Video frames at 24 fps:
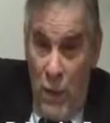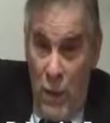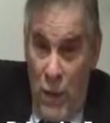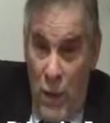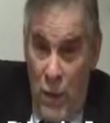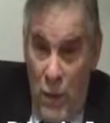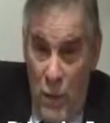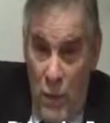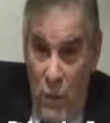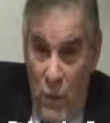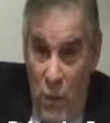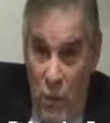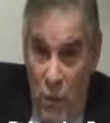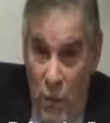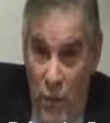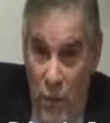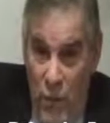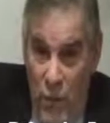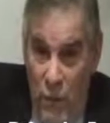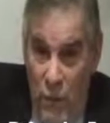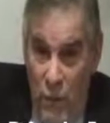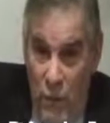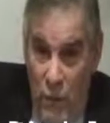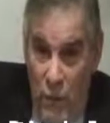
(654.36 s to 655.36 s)
a God who
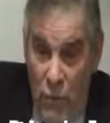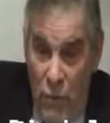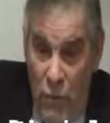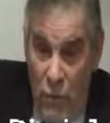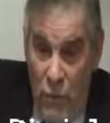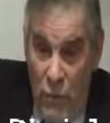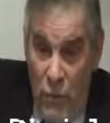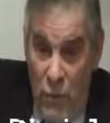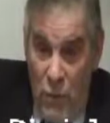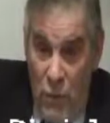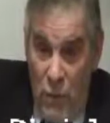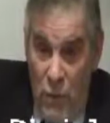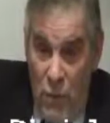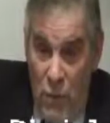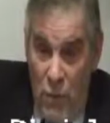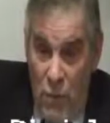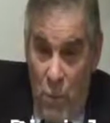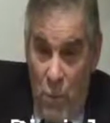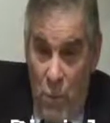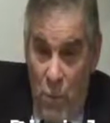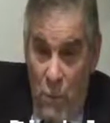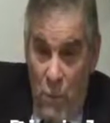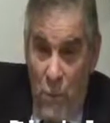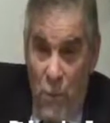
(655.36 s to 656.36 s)
saves.
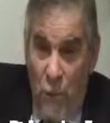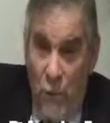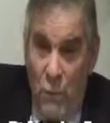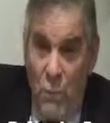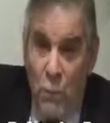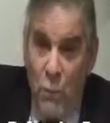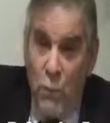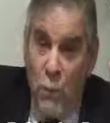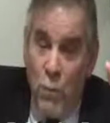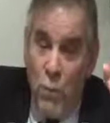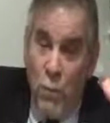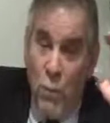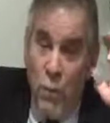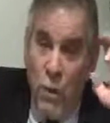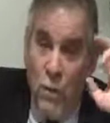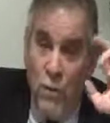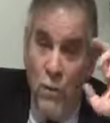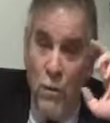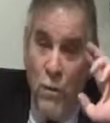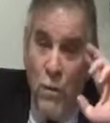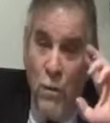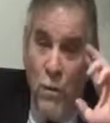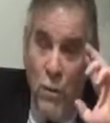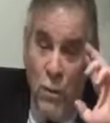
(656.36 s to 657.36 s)
But if God was
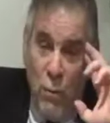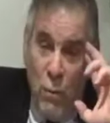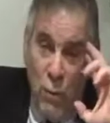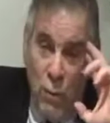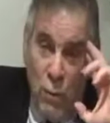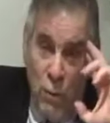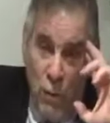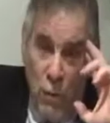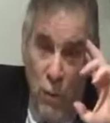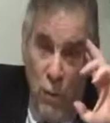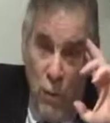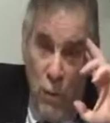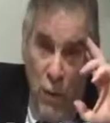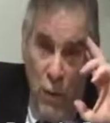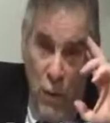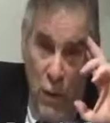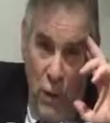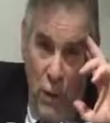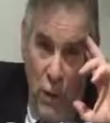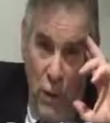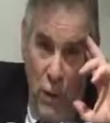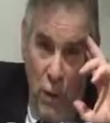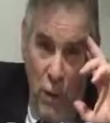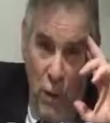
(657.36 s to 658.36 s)
present, it was in
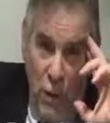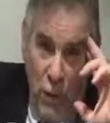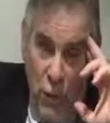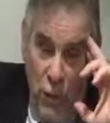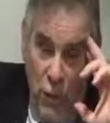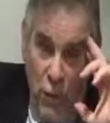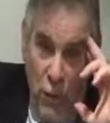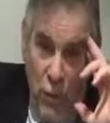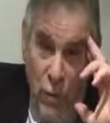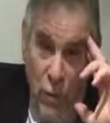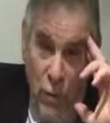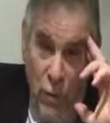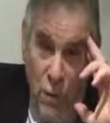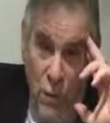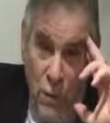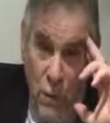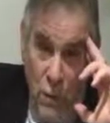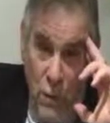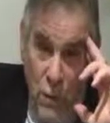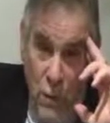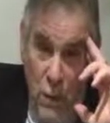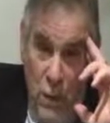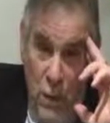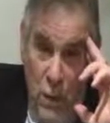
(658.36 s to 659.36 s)
rescue.
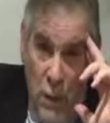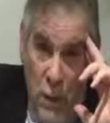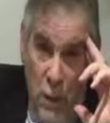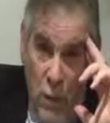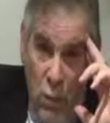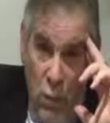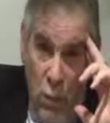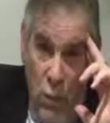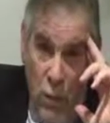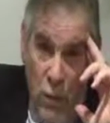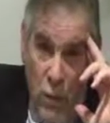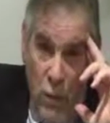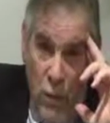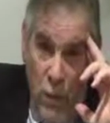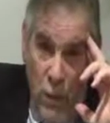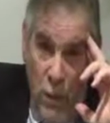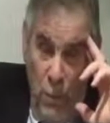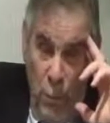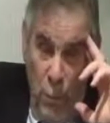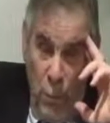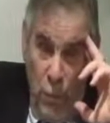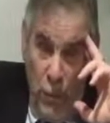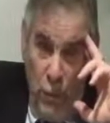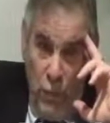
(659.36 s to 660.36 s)
It was in
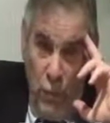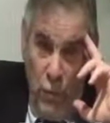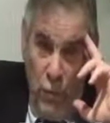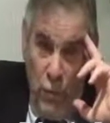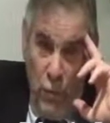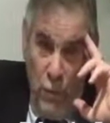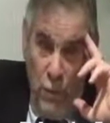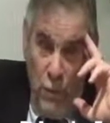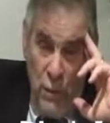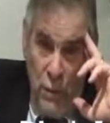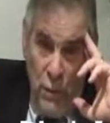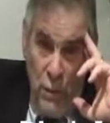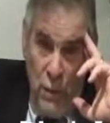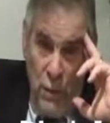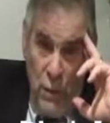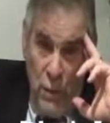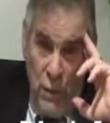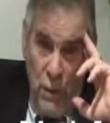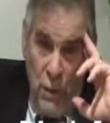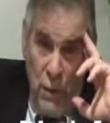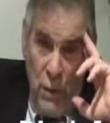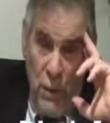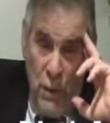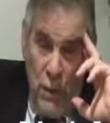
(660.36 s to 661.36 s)
liberation.
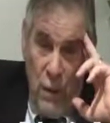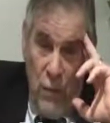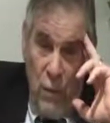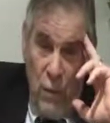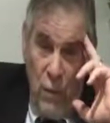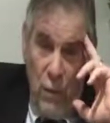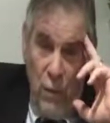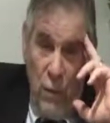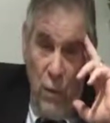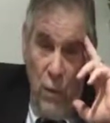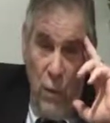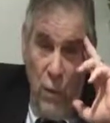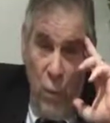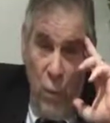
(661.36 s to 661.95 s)
It was in